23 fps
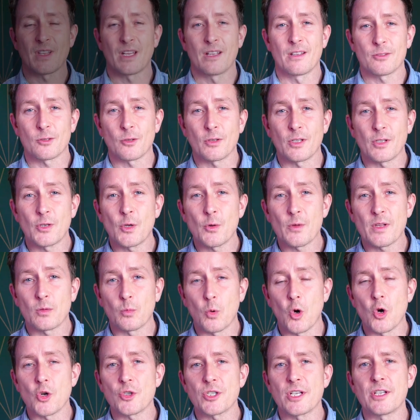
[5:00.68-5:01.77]
So they do this
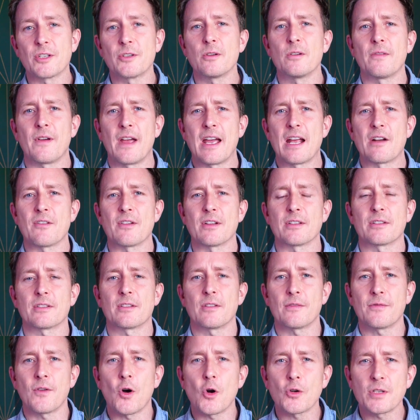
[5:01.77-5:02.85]
watch in 2 variants. The
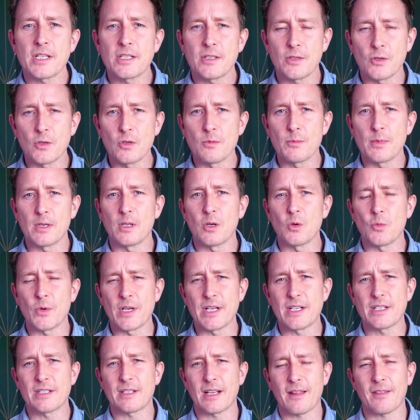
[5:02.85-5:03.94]
42mm,
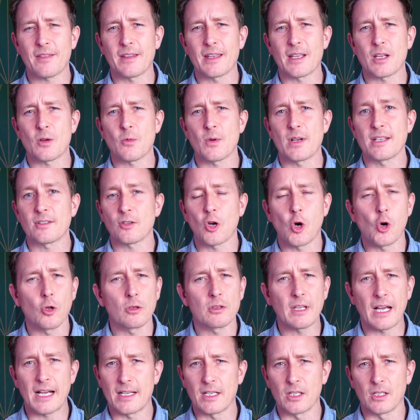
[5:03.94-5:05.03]
which I think when it's all
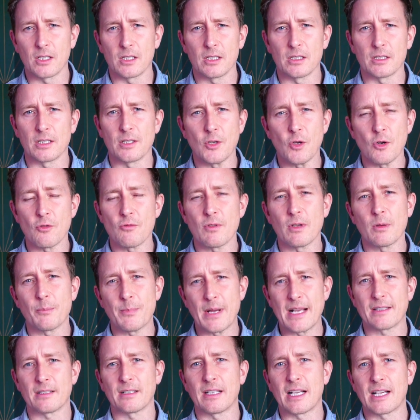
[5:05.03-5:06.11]
dial and no real
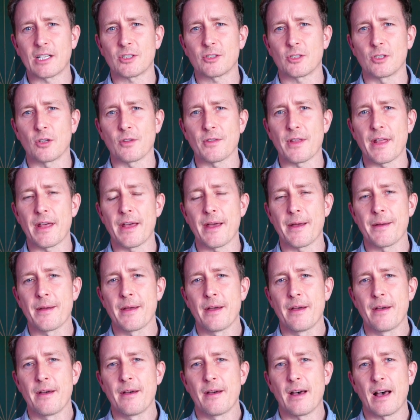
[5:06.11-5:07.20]
bezel action on there,
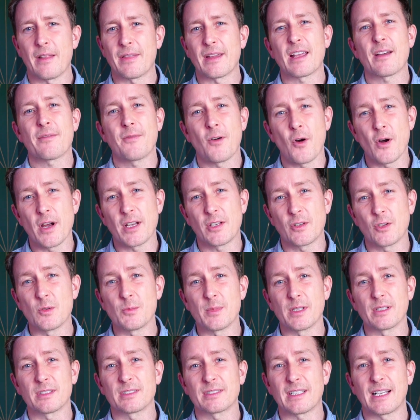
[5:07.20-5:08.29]
I think a
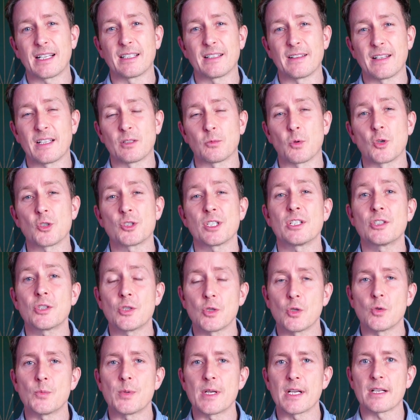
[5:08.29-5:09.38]
42mm style in this watch is
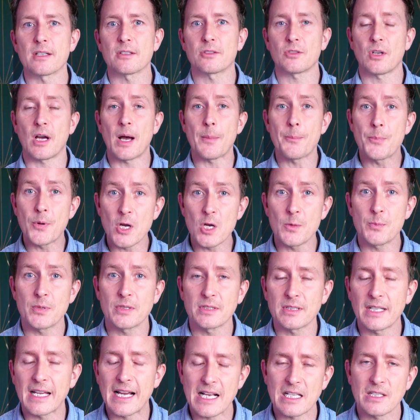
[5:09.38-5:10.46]
too big. So I
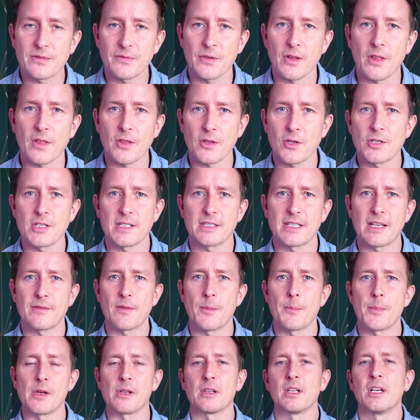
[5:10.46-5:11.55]
purposely asked for the
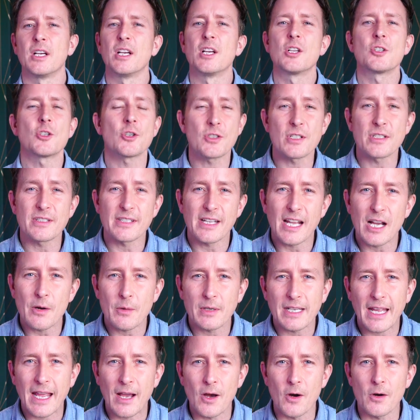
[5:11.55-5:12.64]
37mm just to see how
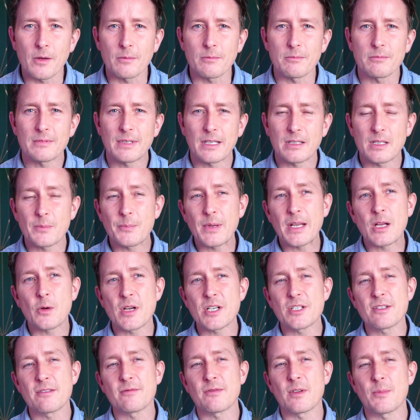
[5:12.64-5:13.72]
I'd get on. Now the big
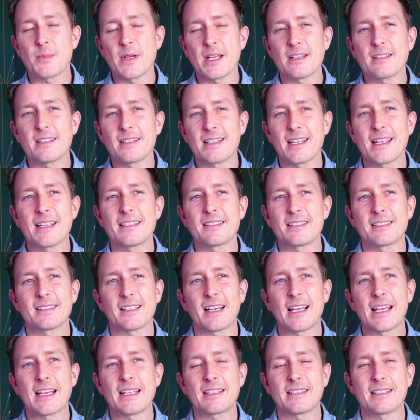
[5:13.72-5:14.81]
question for me in today's
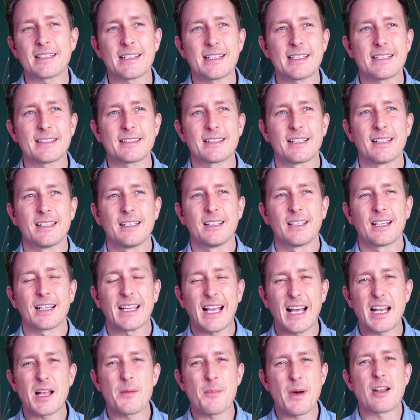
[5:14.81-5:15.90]
society is,
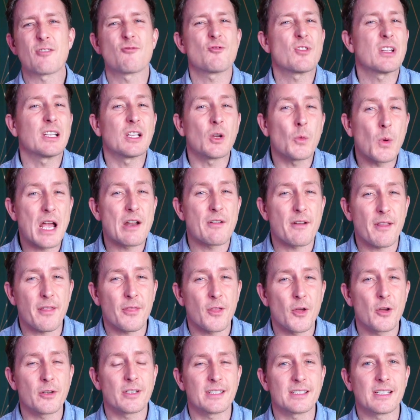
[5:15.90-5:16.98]
can a man really wear a
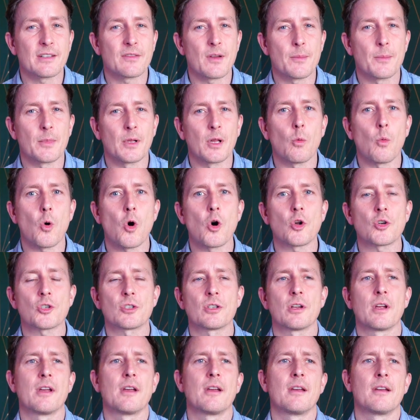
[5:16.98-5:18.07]
37mm watch?
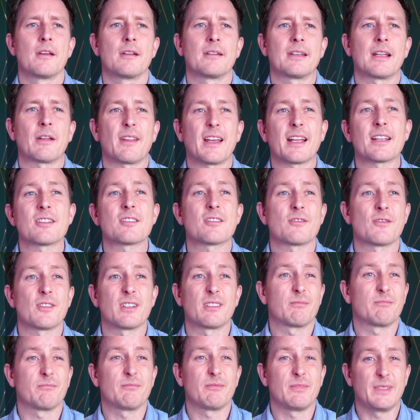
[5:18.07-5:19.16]
Now the answer is
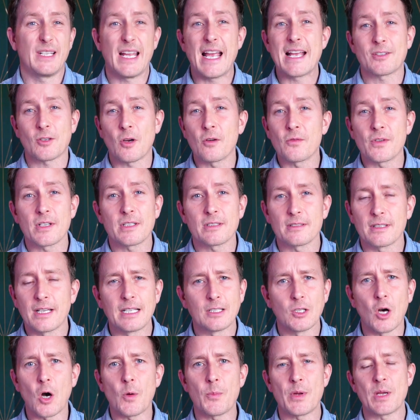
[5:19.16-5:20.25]
yes, obviously. A
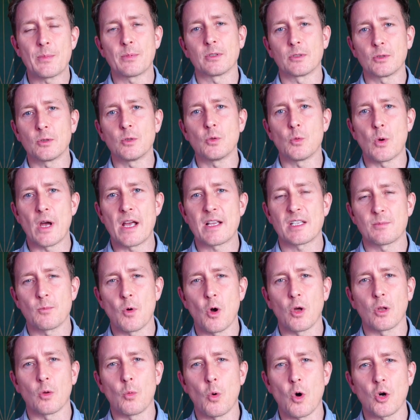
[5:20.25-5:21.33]
lot of people do wear
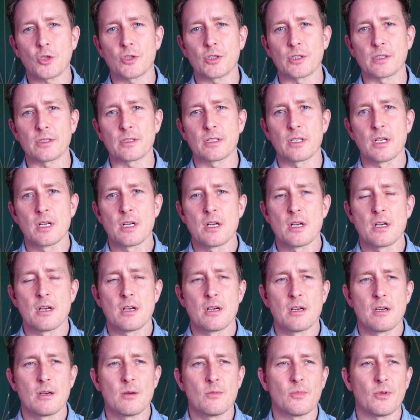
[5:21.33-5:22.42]
smaller watches.
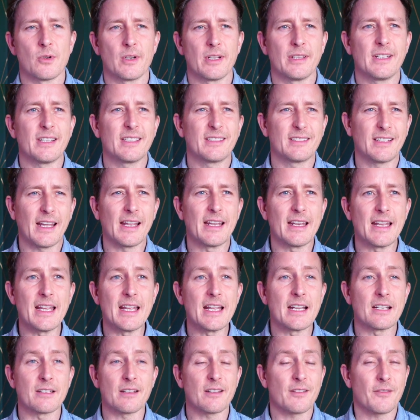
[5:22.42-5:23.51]
But in this day and
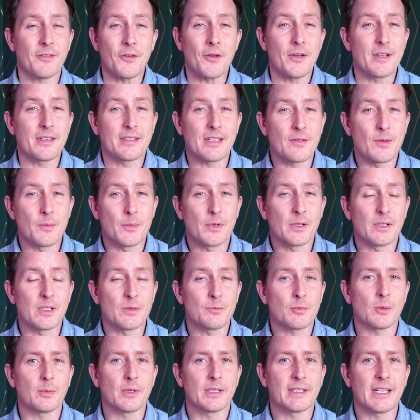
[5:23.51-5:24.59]
age, this 37mm is
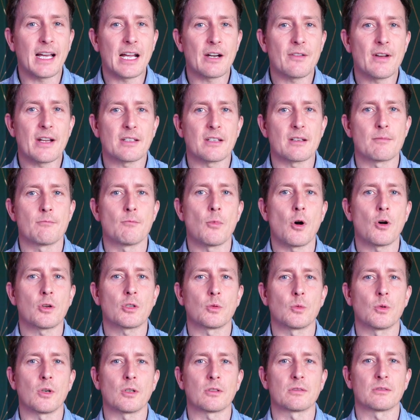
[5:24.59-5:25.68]
probably directed more
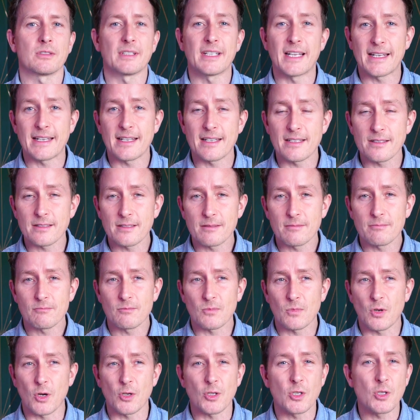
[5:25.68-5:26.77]
towards ladies
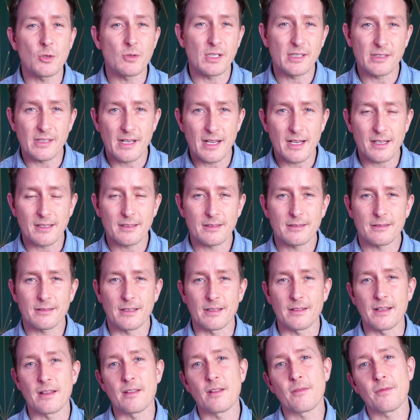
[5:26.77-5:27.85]
or unisex,
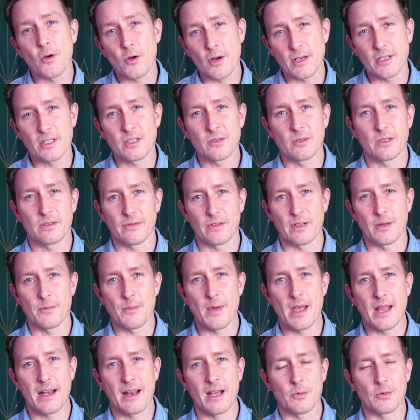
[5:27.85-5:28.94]
and then the 42 is for the
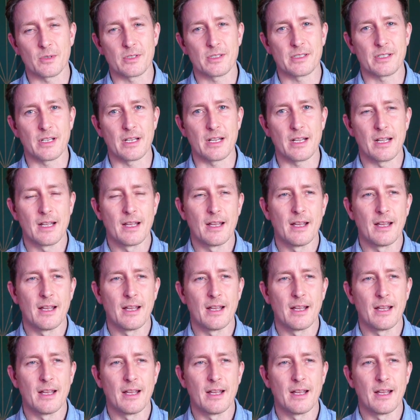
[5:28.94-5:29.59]
men, I would say.